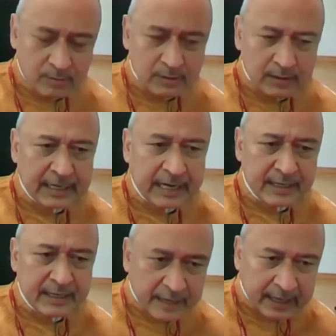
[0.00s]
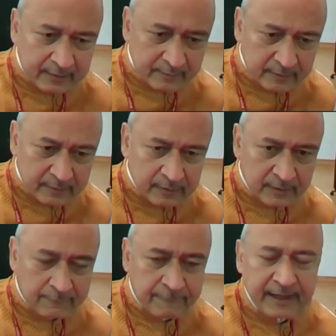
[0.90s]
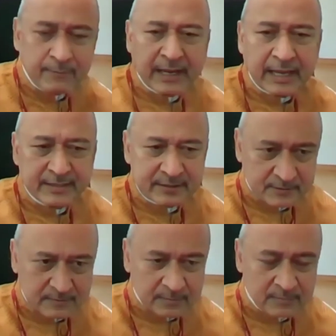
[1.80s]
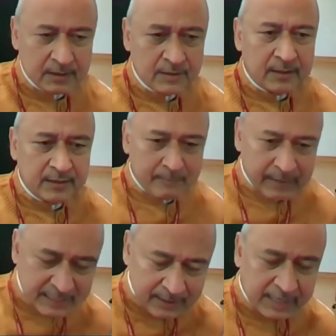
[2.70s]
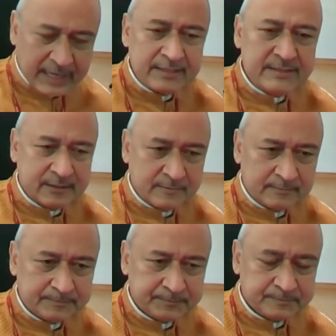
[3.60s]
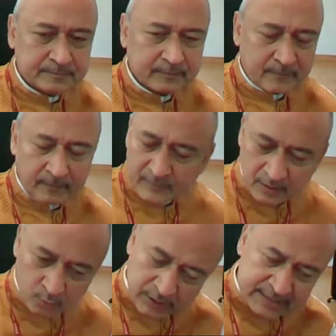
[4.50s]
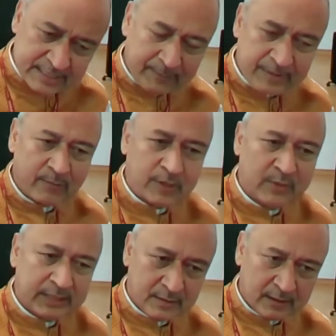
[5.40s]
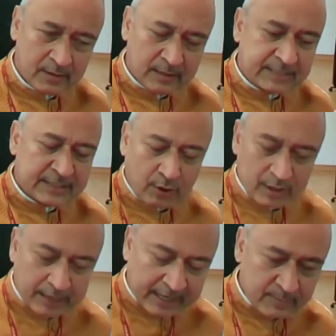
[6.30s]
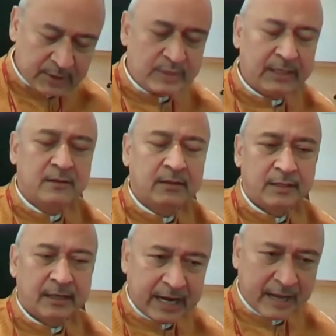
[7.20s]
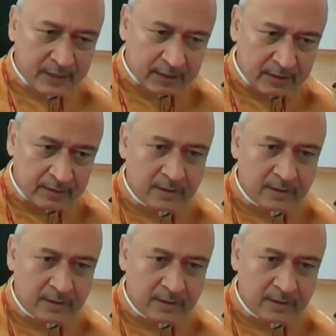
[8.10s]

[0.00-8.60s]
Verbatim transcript: The entire the fare mechanism, the money mechanism, what is happening between it's a contract between the traveler,